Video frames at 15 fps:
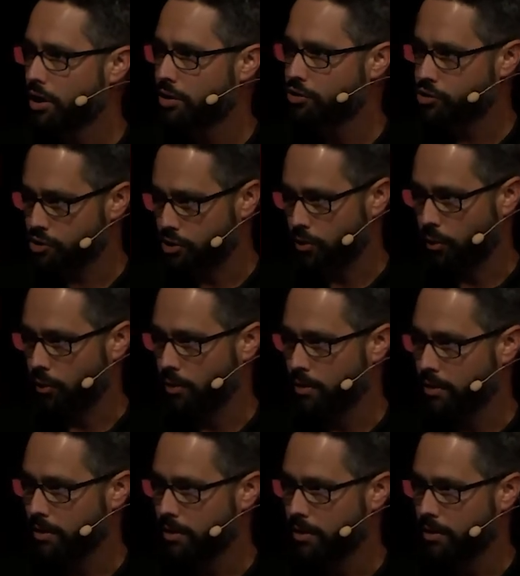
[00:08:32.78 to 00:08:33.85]
soul.
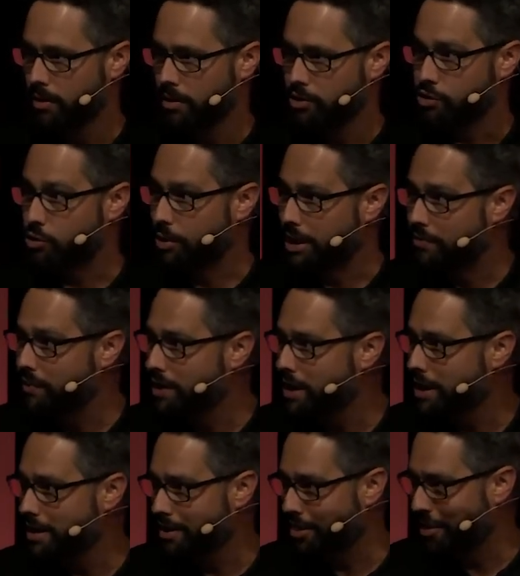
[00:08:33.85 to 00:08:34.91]
So
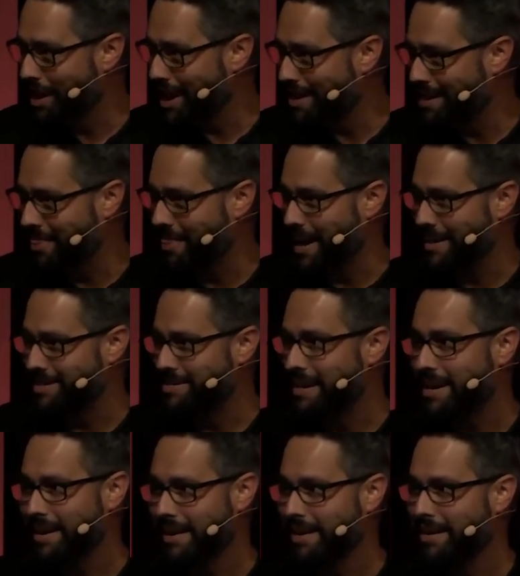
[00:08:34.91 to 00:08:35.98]
even then in that
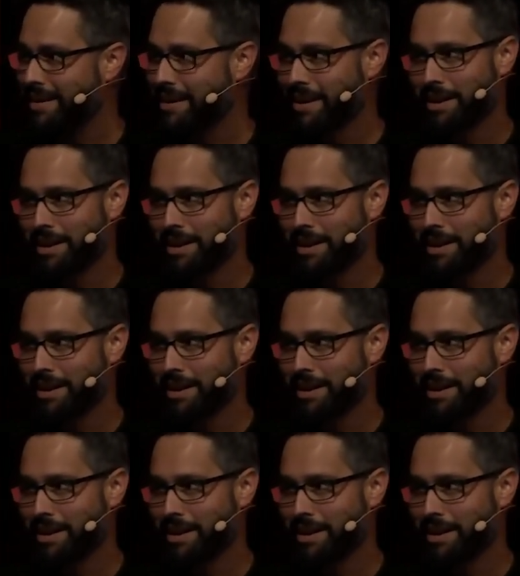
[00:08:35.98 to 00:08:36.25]
day,